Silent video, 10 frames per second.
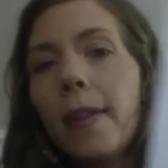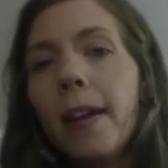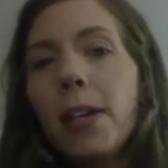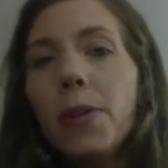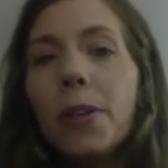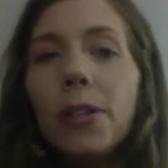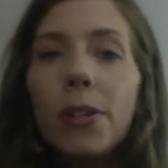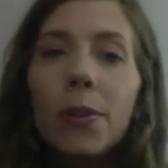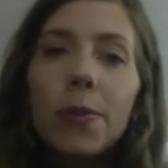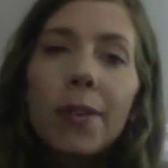that you
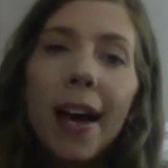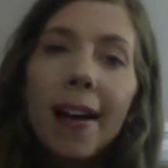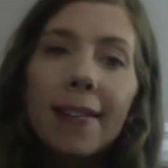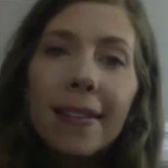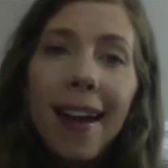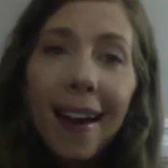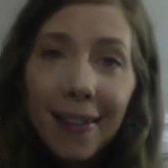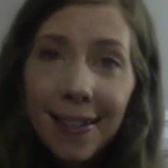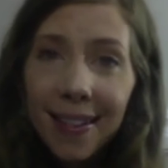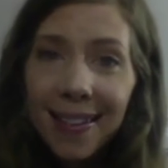can use as an
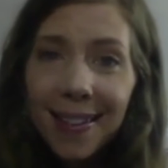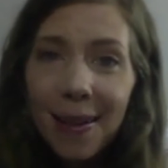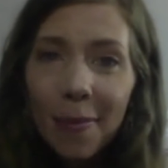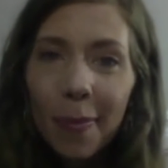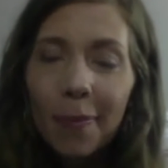exit slip.